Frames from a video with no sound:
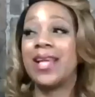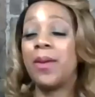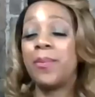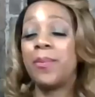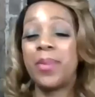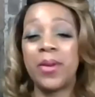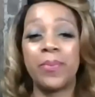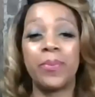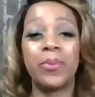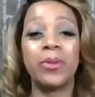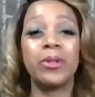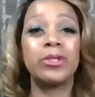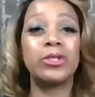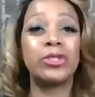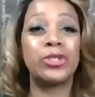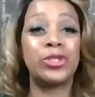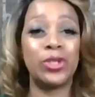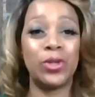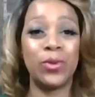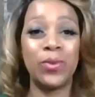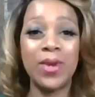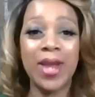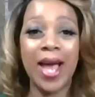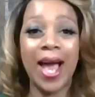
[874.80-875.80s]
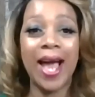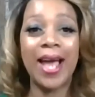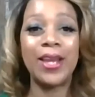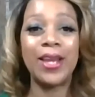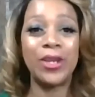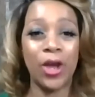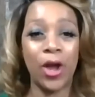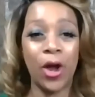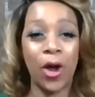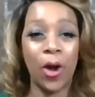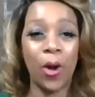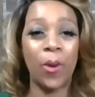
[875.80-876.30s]
some people do not
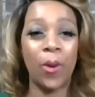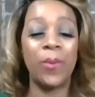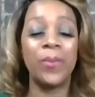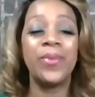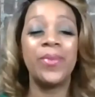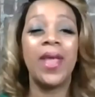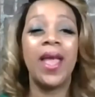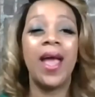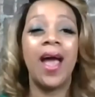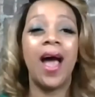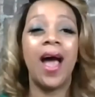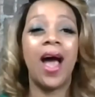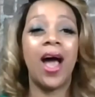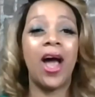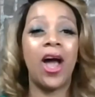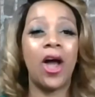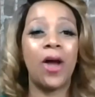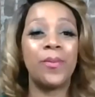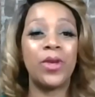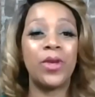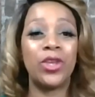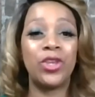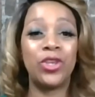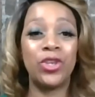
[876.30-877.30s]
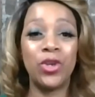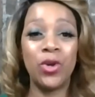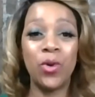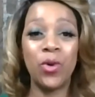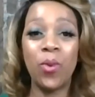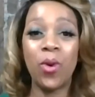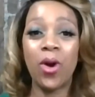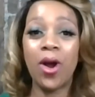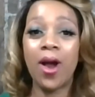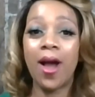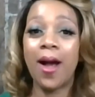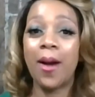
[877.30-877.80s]
know, you
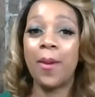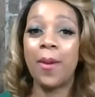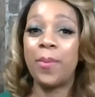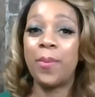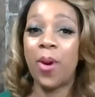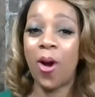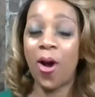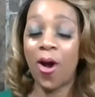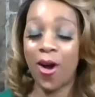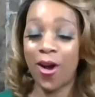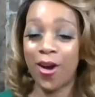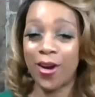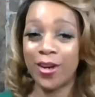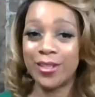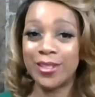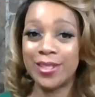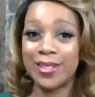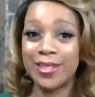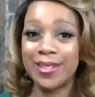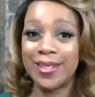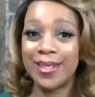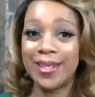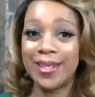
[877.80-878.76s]
were a part